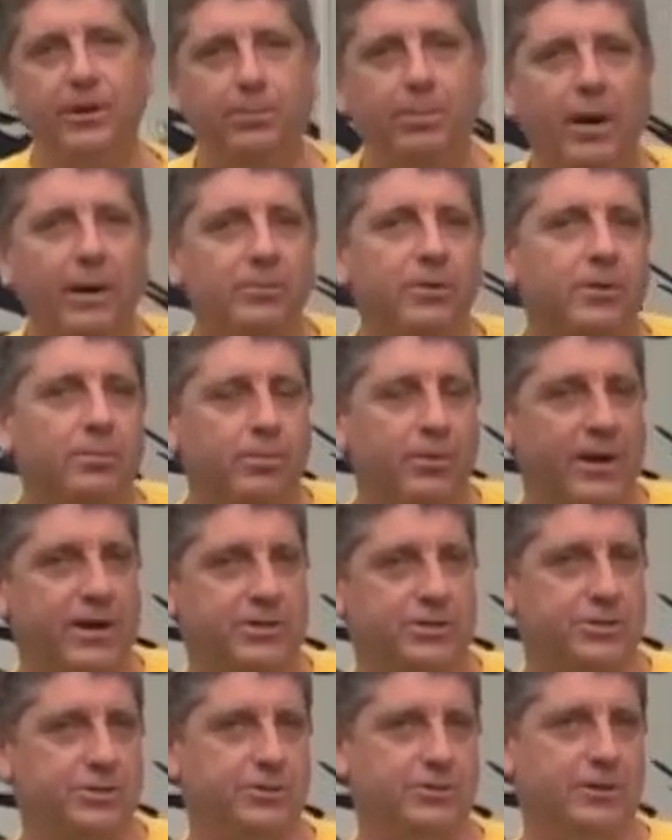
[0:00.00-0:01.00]
the public
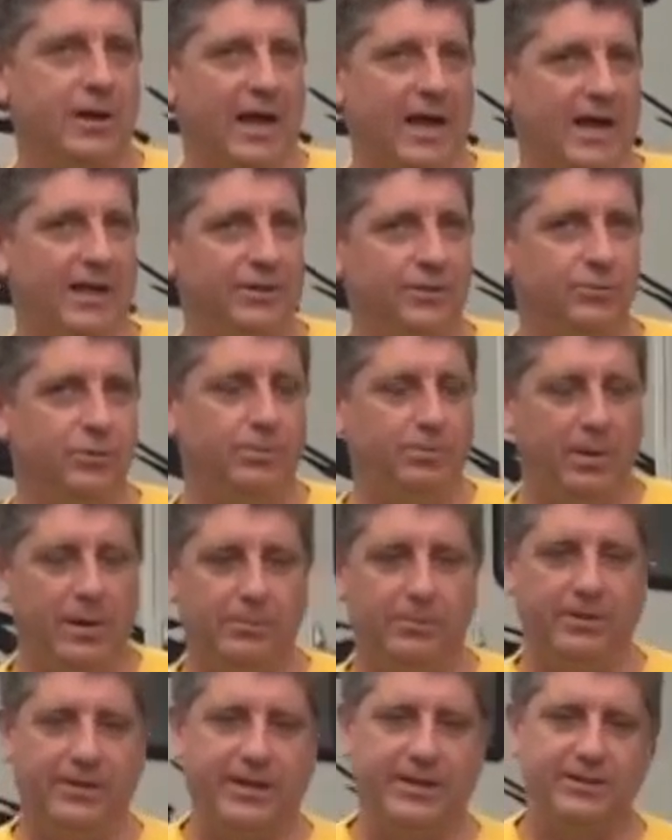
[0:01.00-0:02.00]
pressure on the
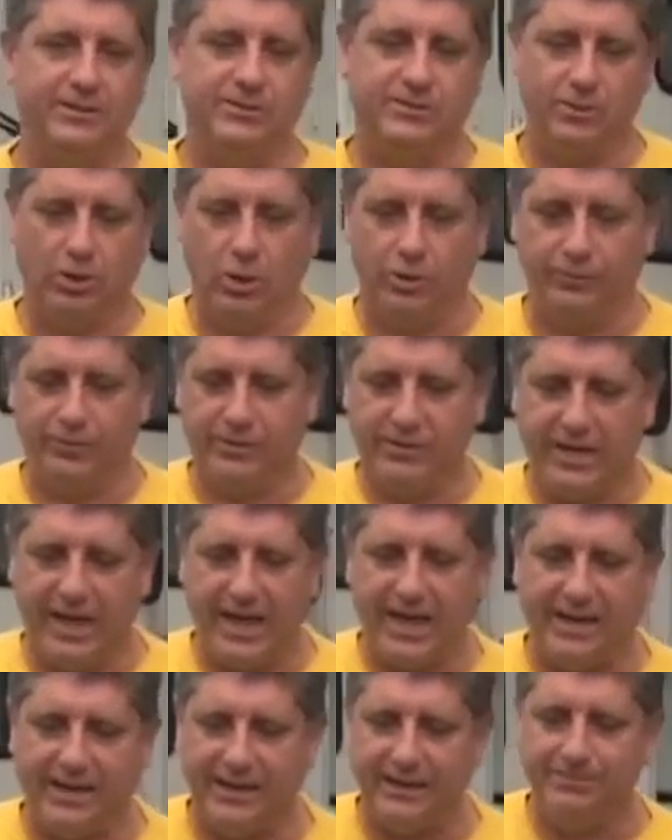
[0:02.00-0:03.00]
Republicans over
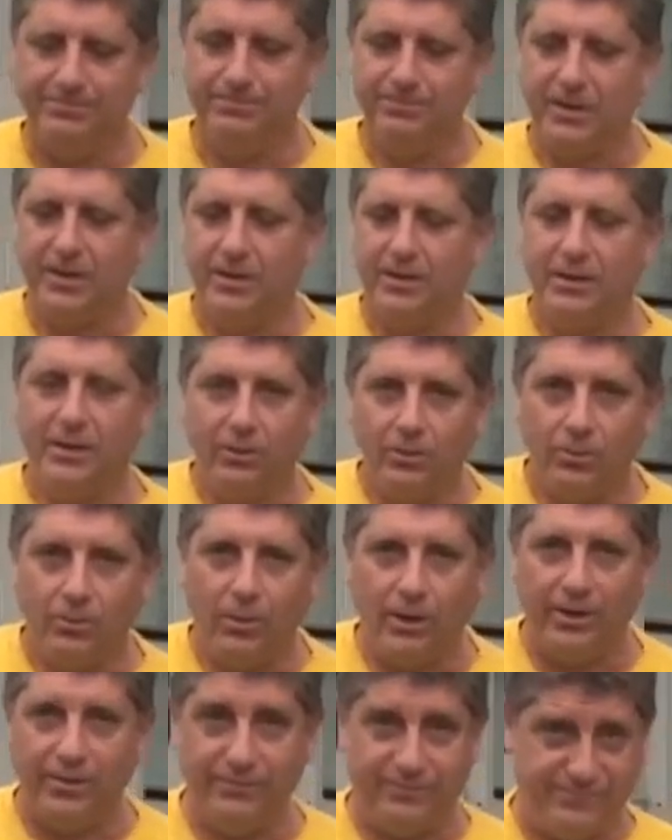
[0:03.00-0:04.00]
Kagan.
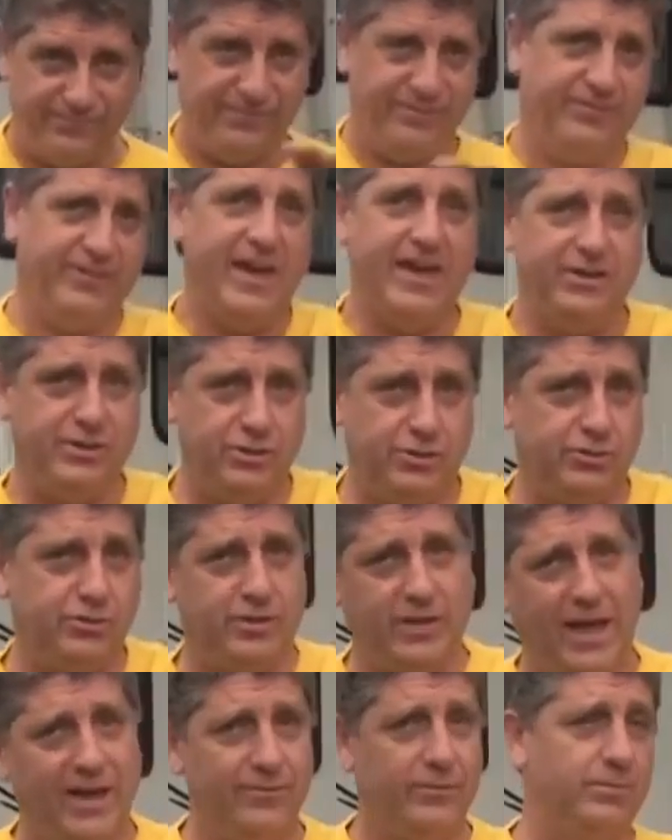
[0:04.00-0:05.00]
In case you
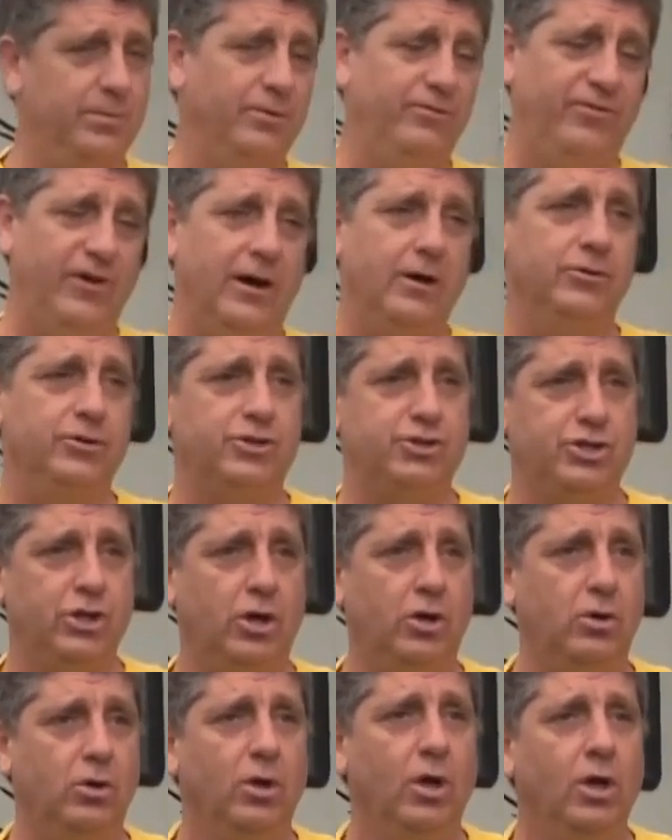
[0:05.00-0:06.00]
haven't been following the
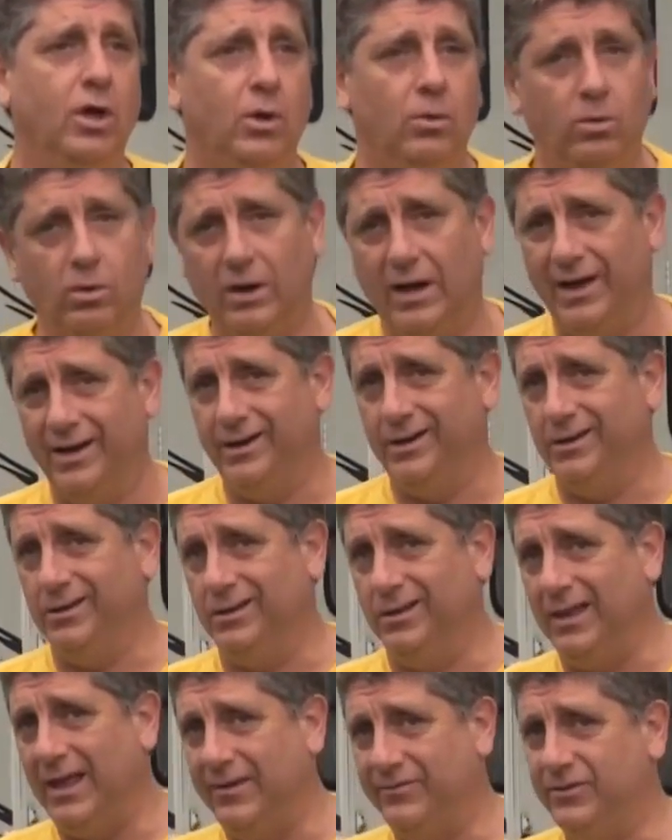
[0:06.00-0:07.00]
show, we're on an
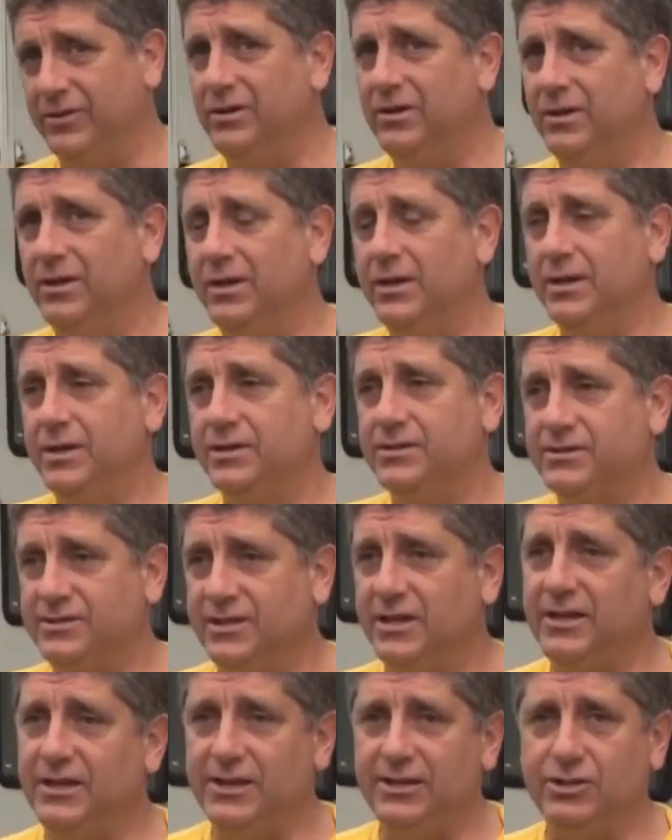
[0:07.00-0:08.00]

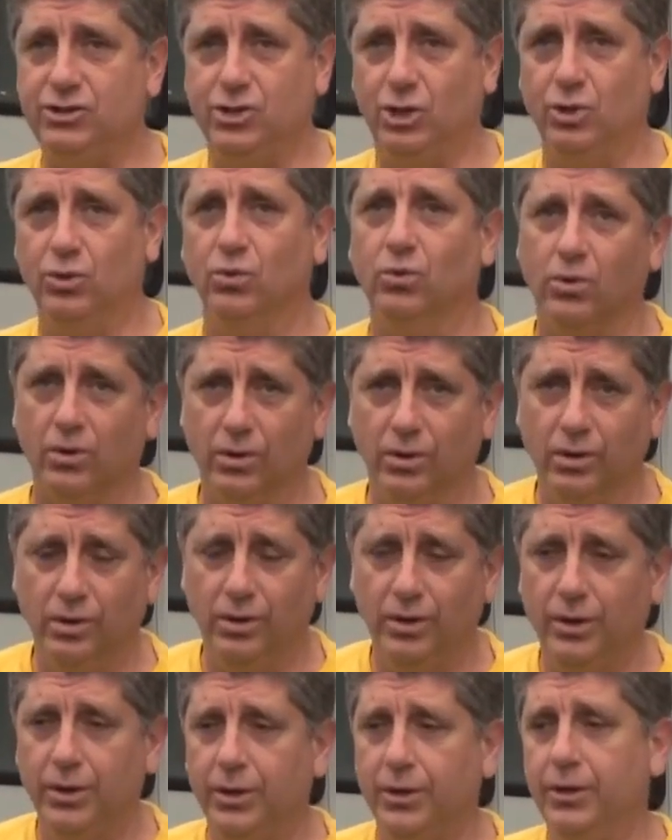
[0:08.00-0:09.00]
11-city tour
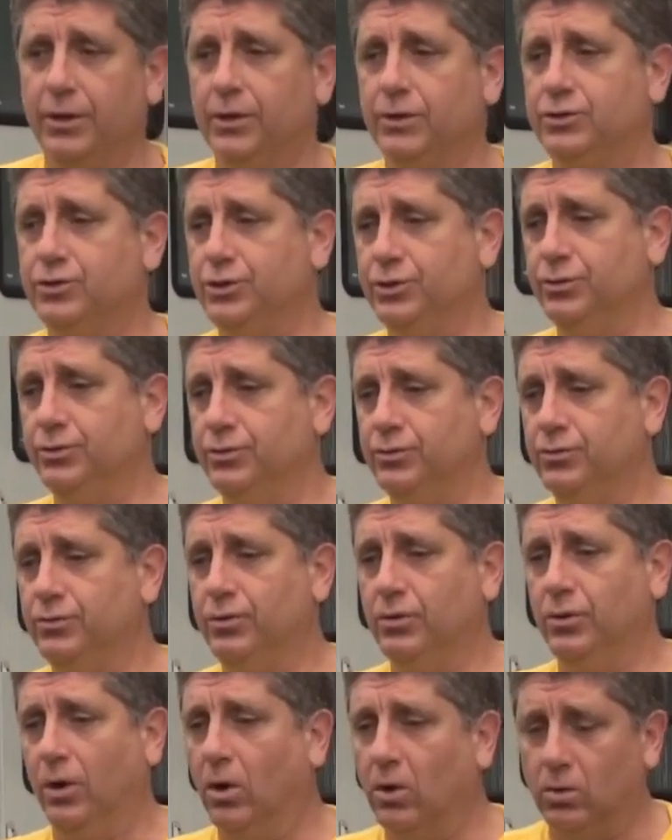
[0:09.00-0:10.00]

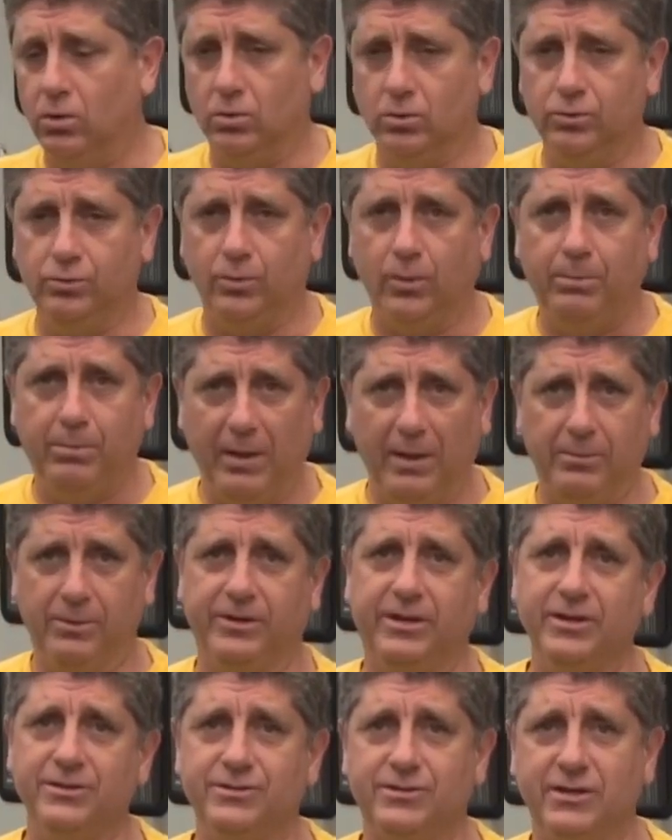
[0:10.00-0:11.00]
to hold
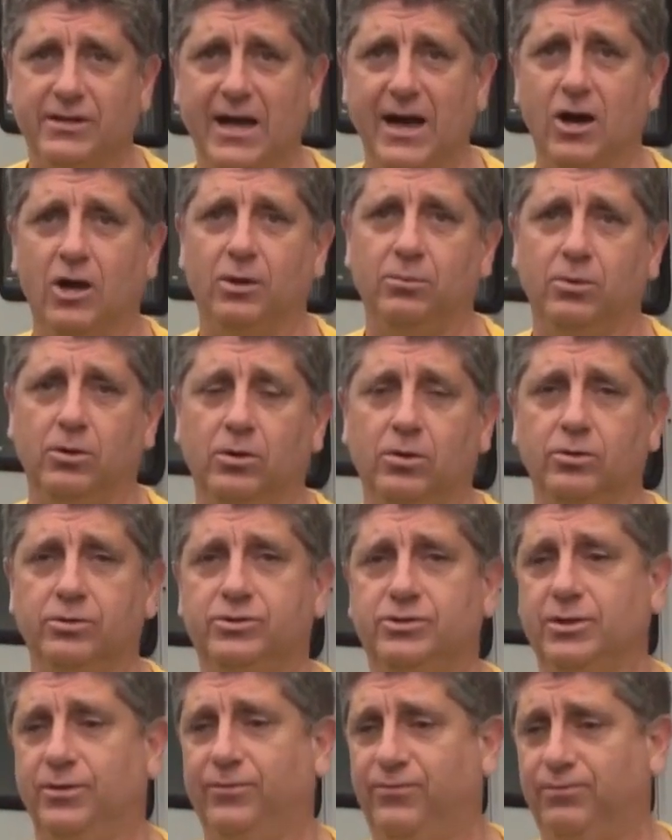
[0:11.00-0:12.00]
Republicans accountable,
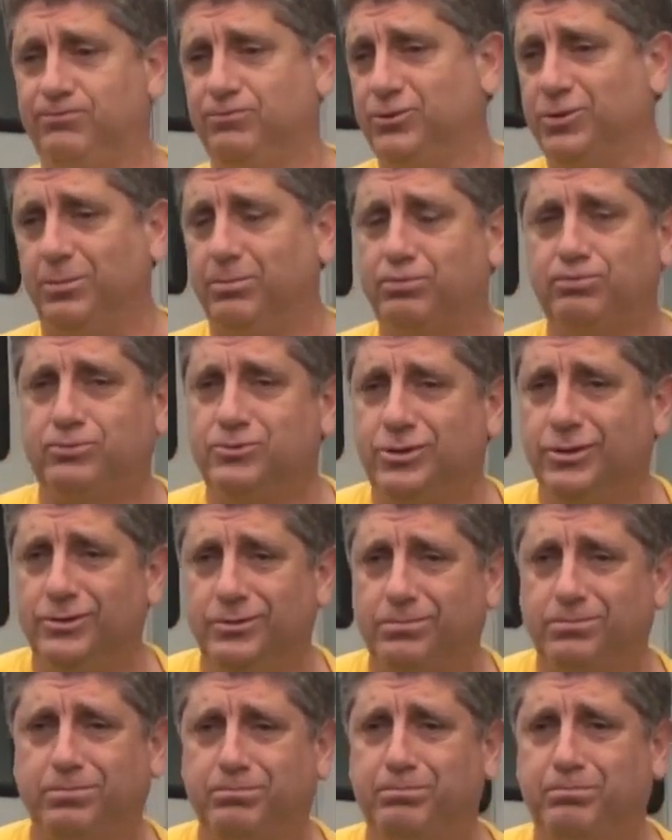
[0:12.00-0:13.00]

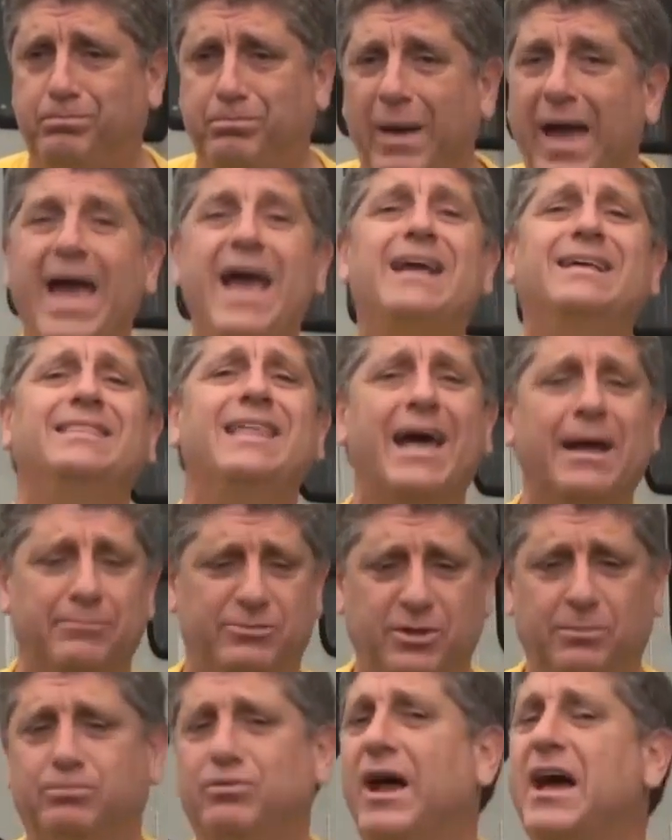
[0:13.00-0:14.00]
to beg them,
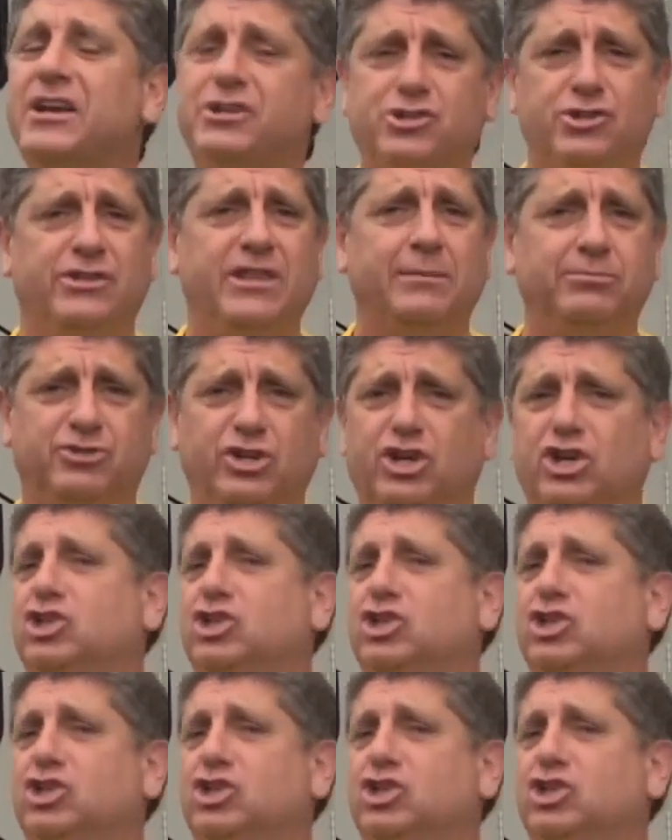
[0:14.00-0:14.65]
to pressure them, to